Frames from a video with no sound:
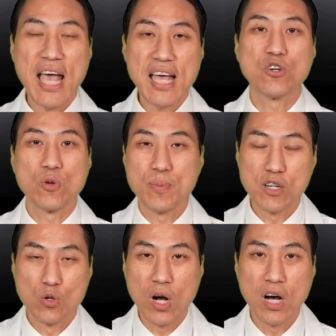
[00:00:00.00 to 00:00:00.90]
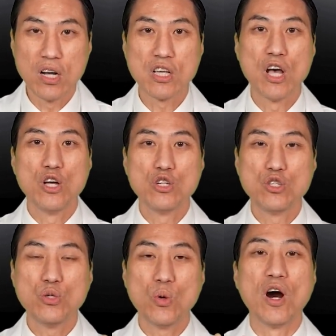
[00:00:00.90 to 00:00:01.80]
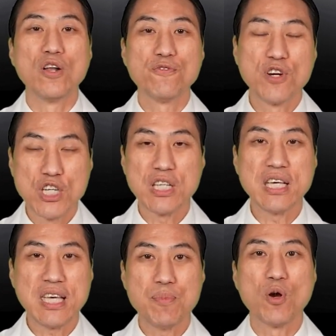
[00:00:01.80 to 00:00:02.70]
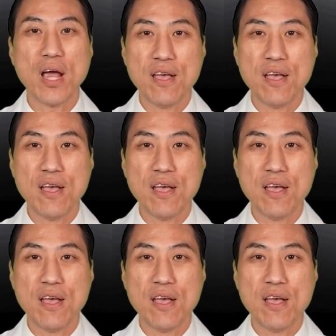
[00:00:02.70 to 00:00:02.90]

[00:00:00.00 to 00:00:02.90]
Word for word: antiarrhythmic drugs to artificially keep your